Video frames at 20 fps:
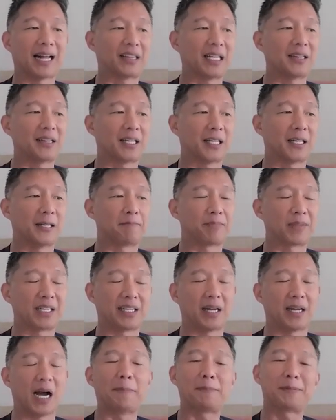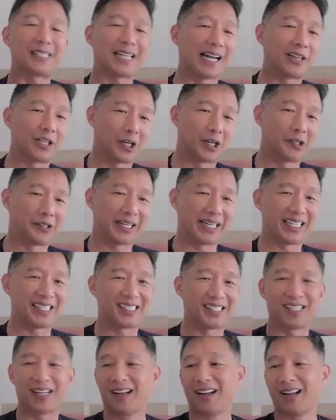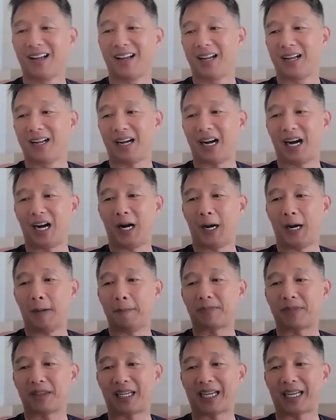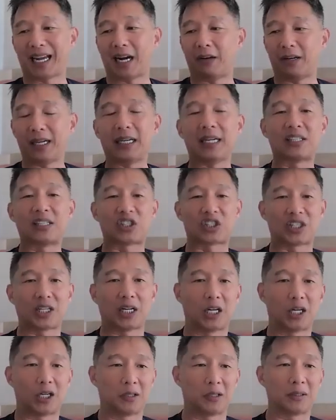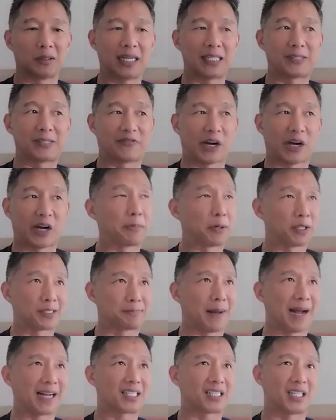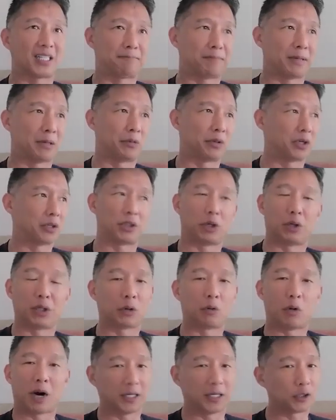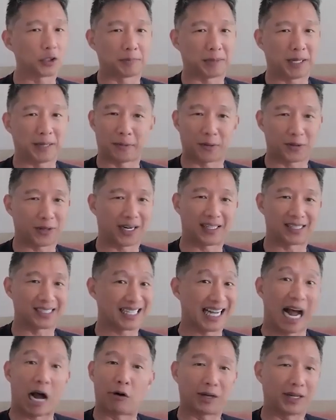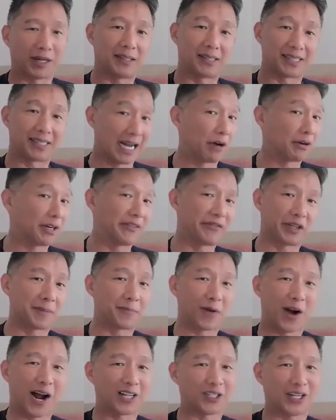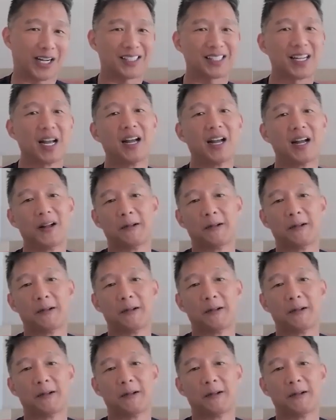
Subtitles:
I think the upside though is the area is still it's very prospective, but we're the only one or two people that are scouting for the project.